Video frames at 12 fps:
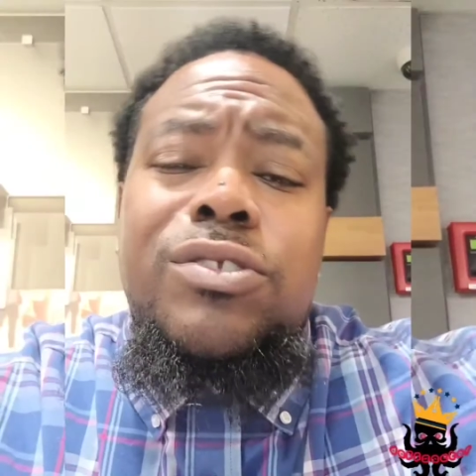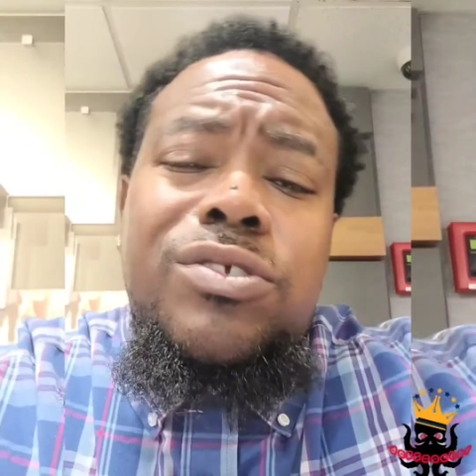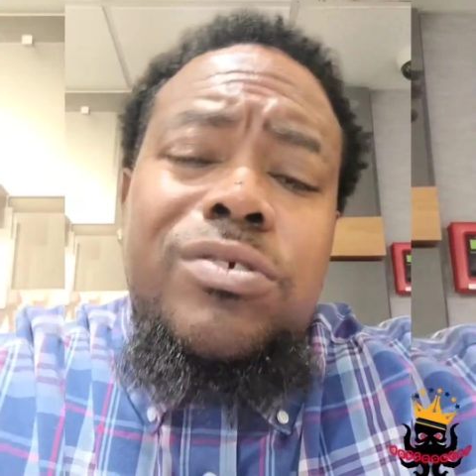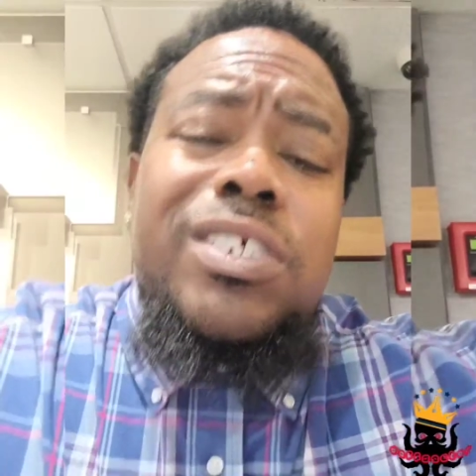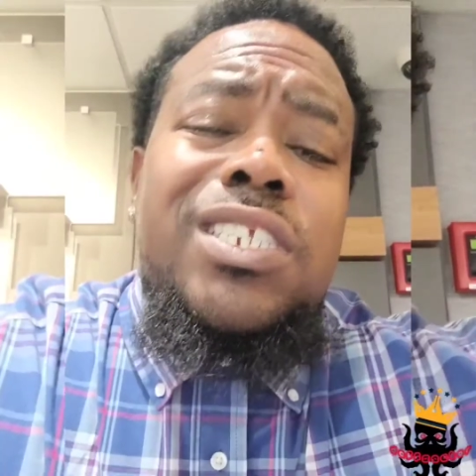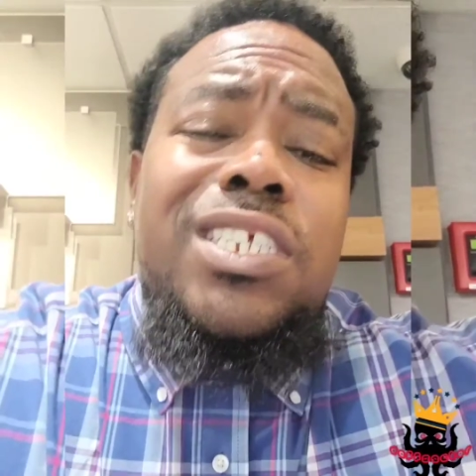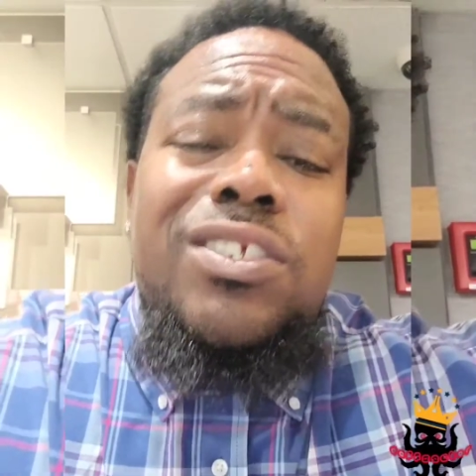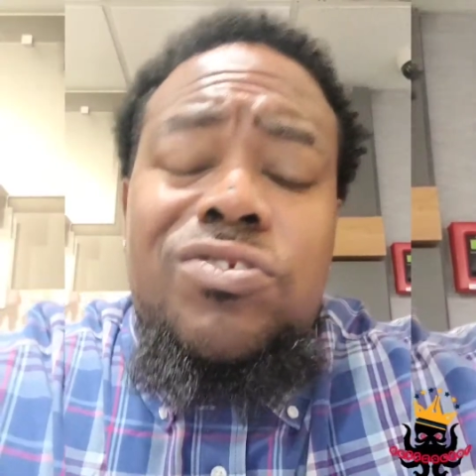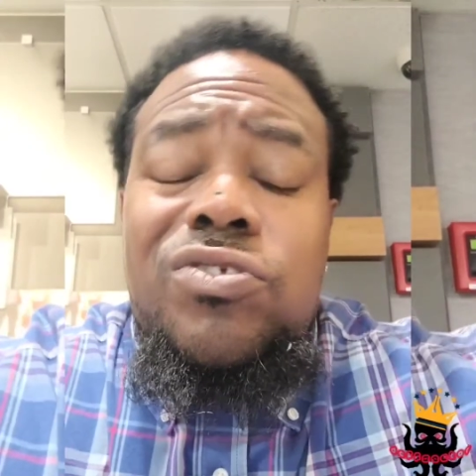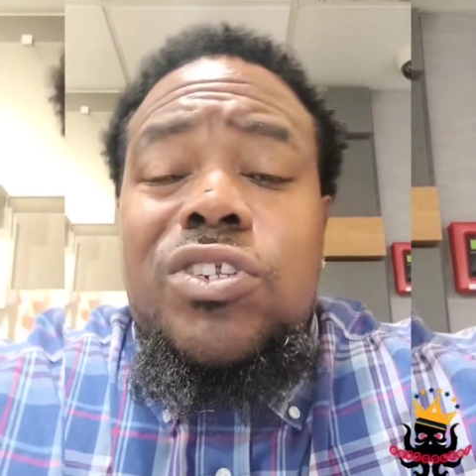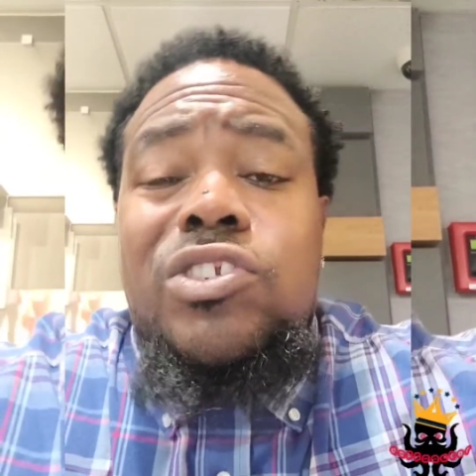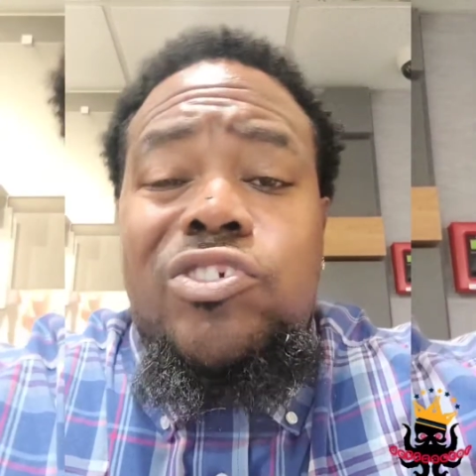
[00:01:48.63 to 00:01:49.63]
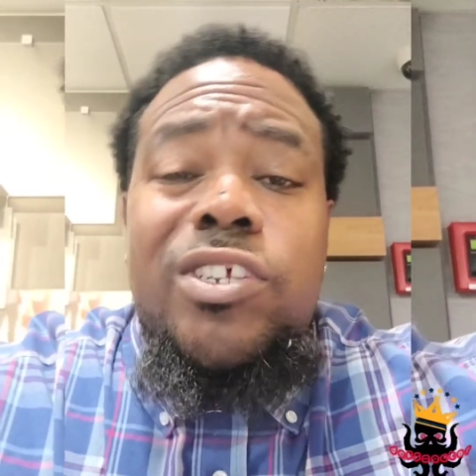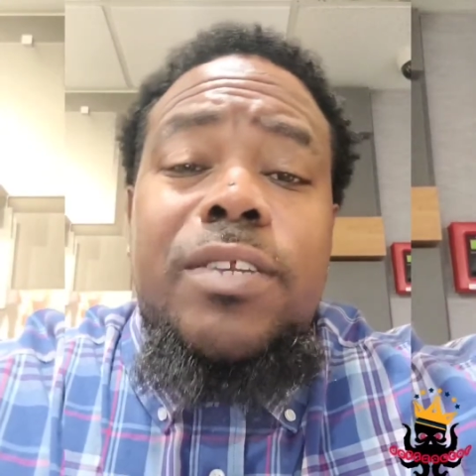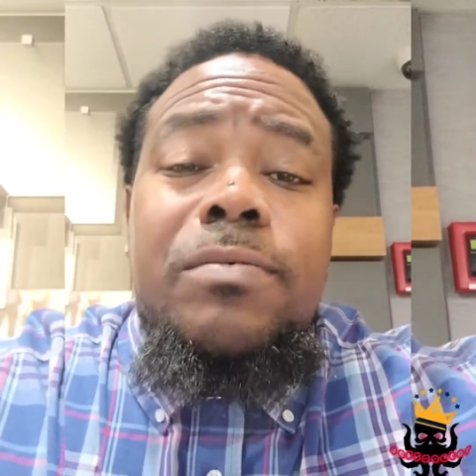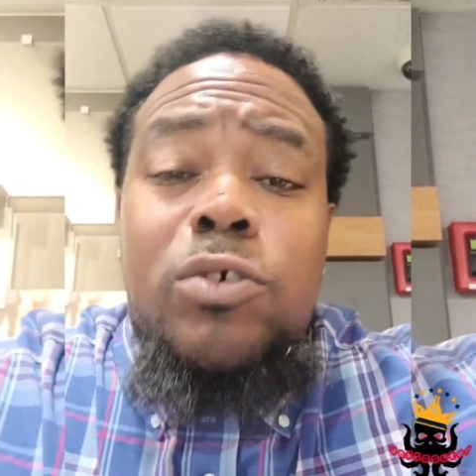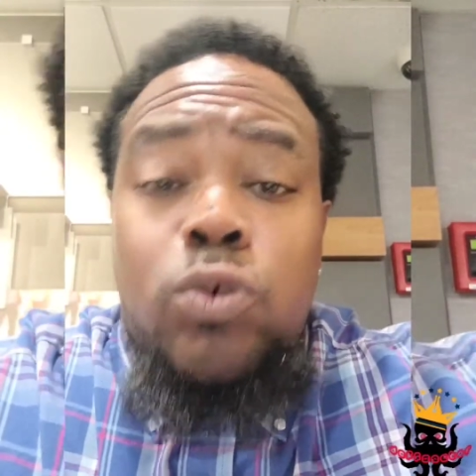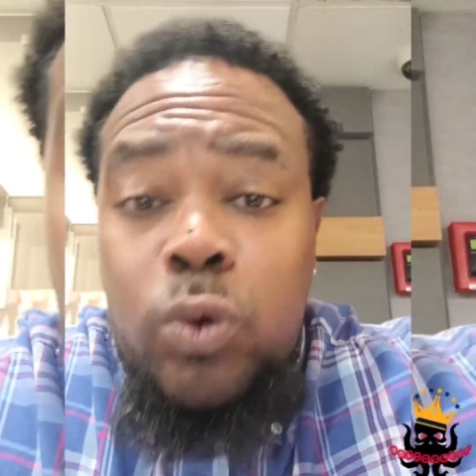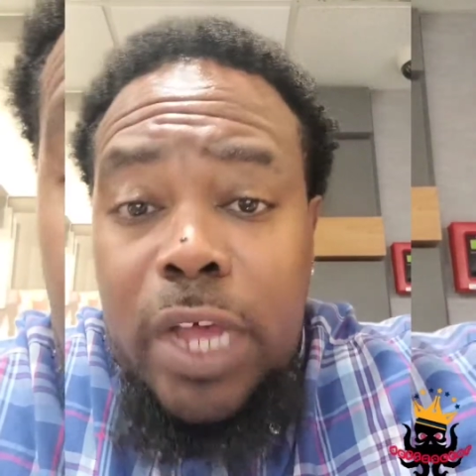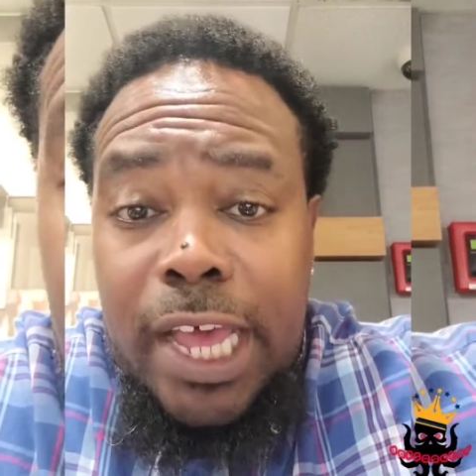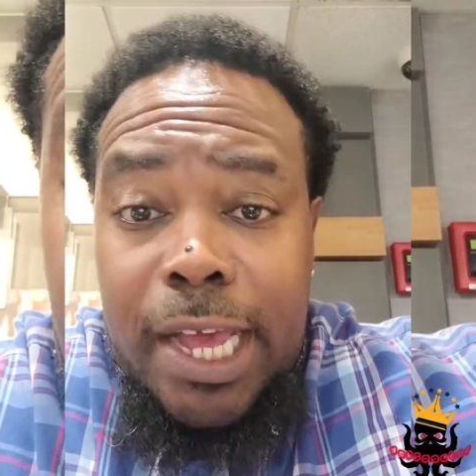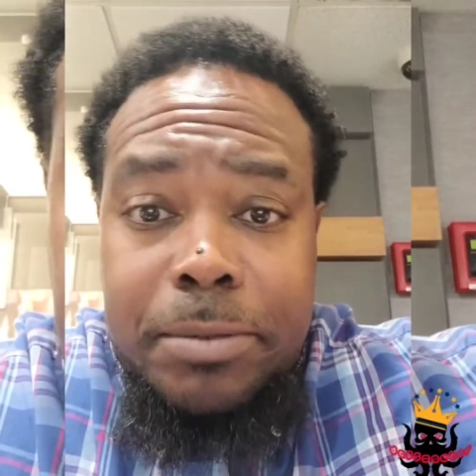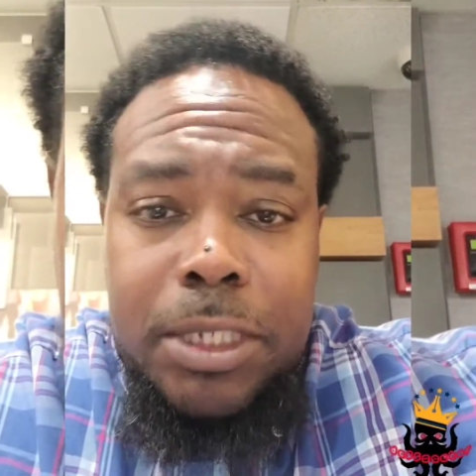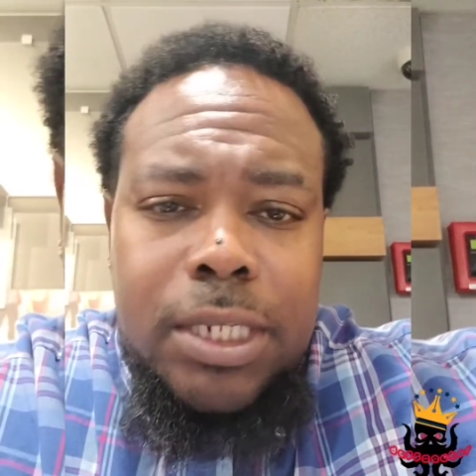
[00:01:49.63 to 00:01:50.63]
to continue the trend of cool
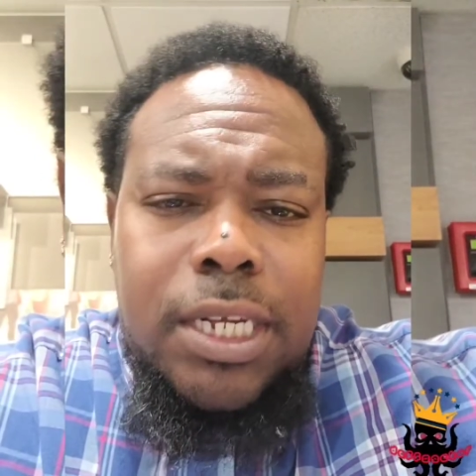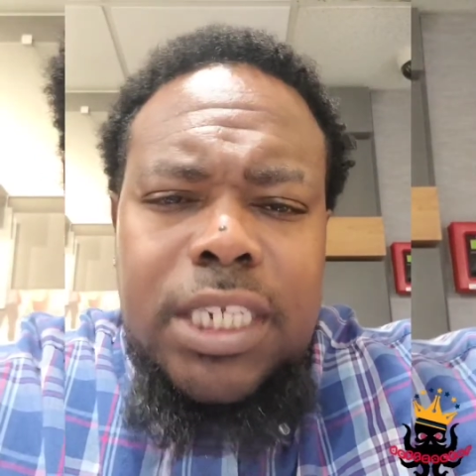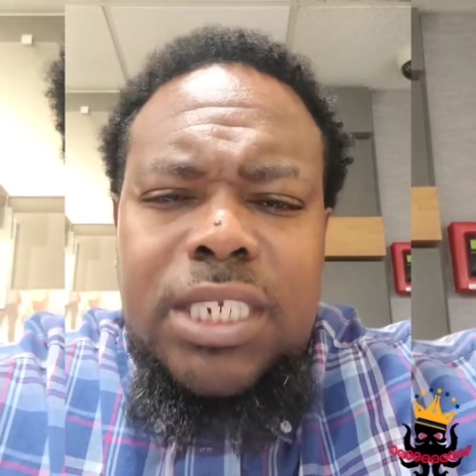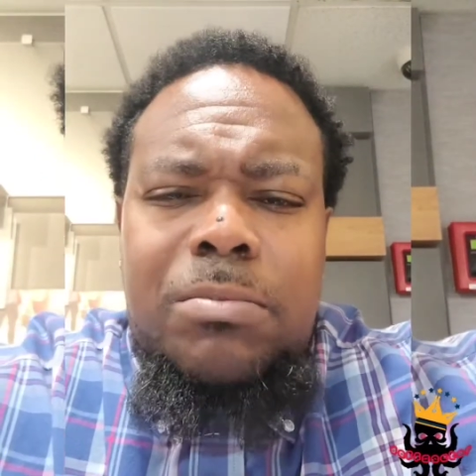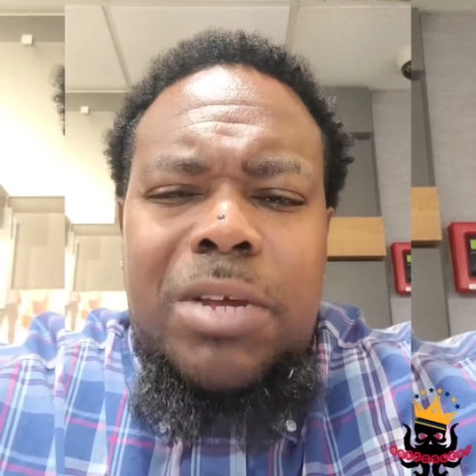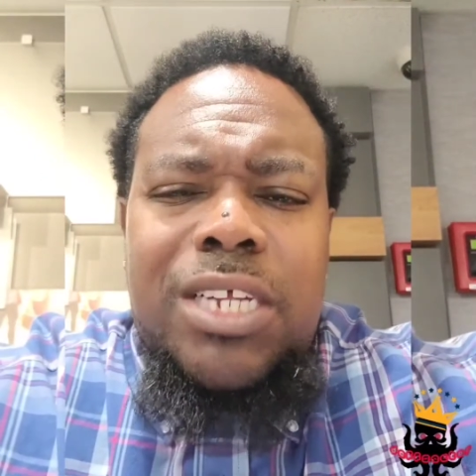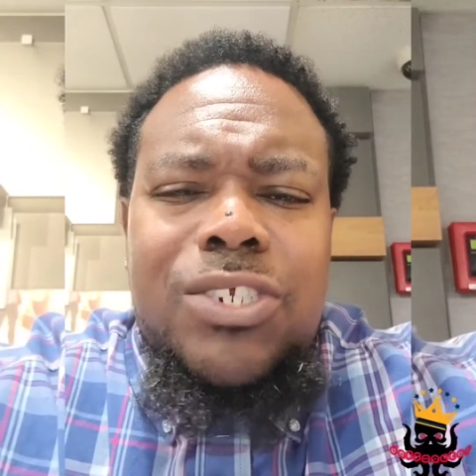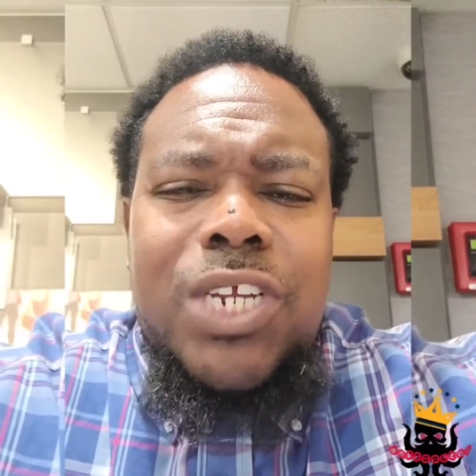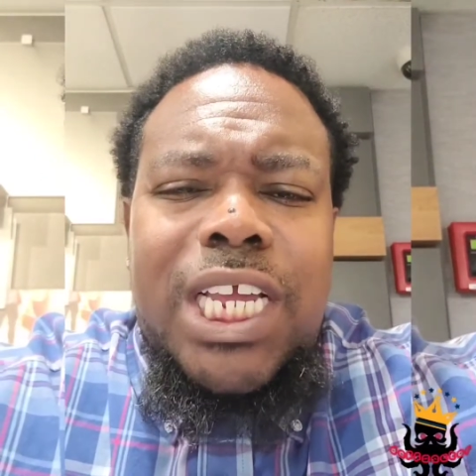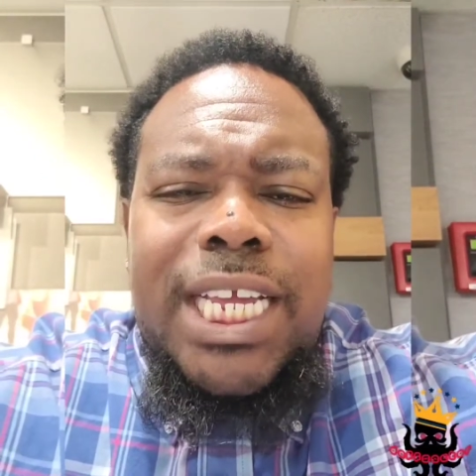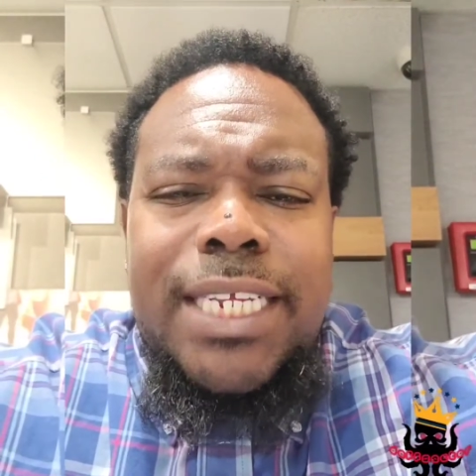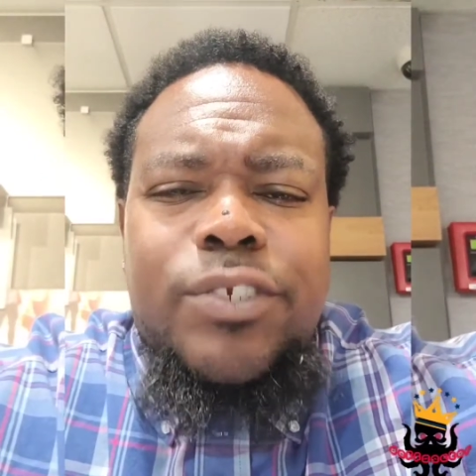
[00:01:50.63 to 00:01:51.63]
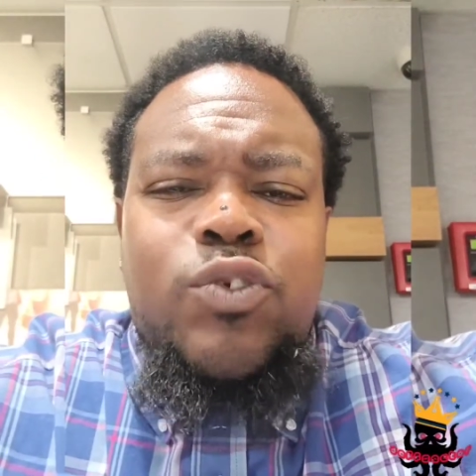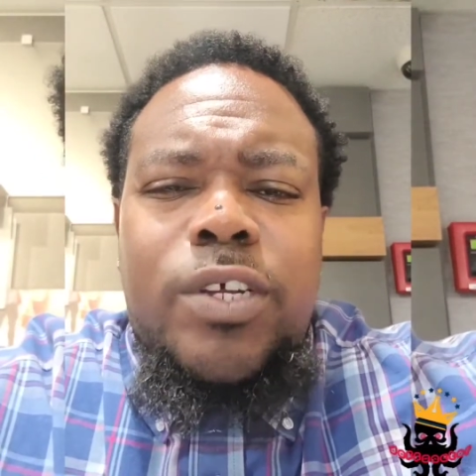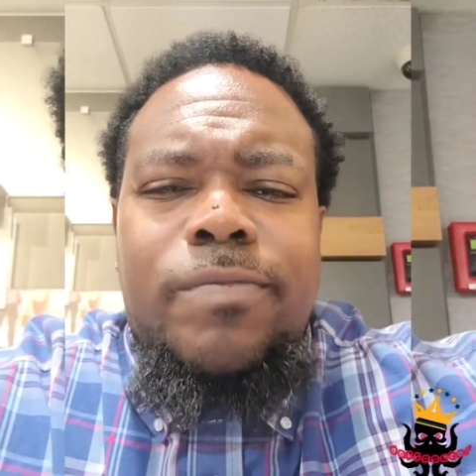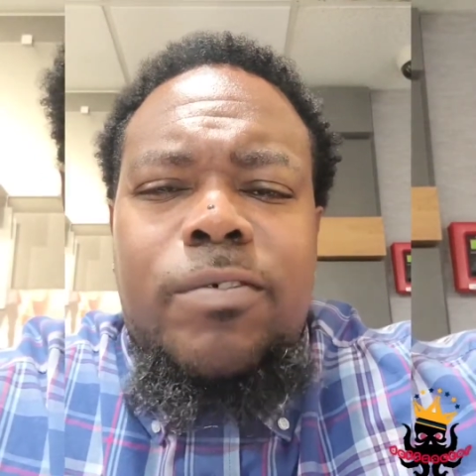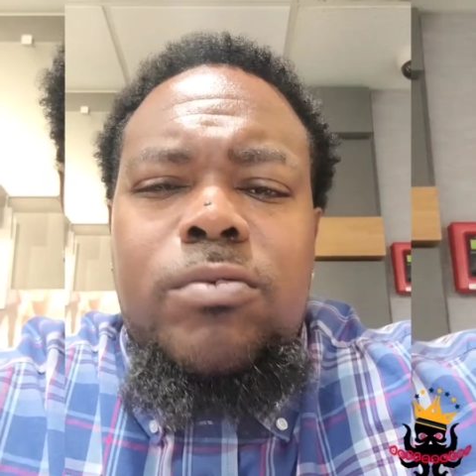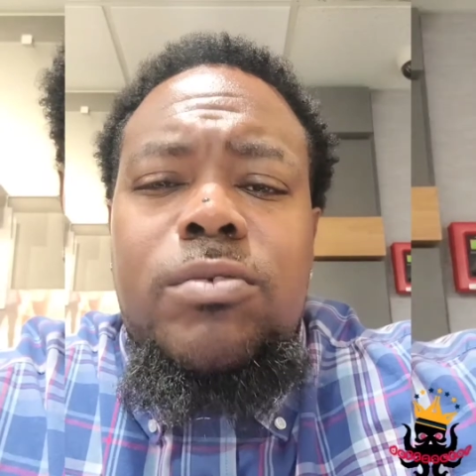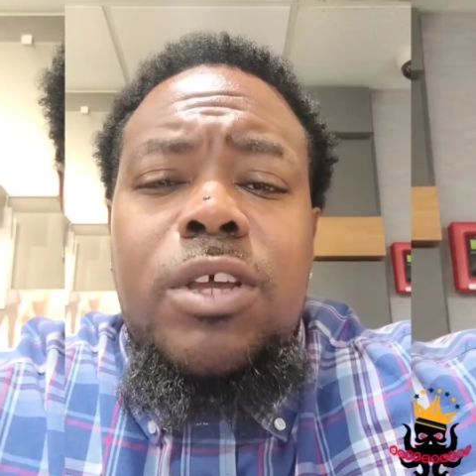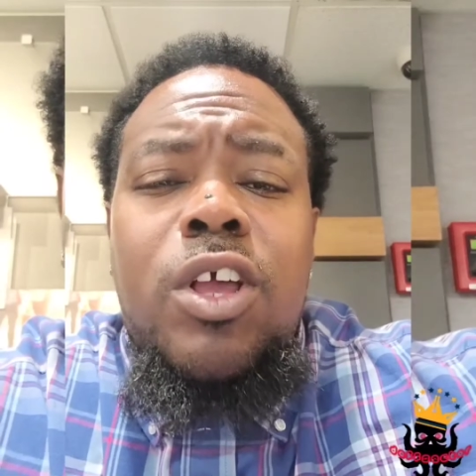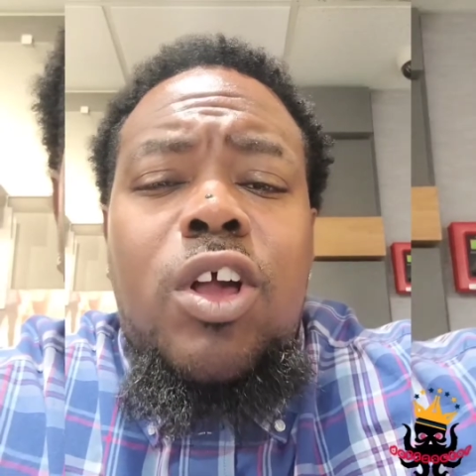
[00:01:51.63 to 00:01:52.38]
apps to customize your Android phone,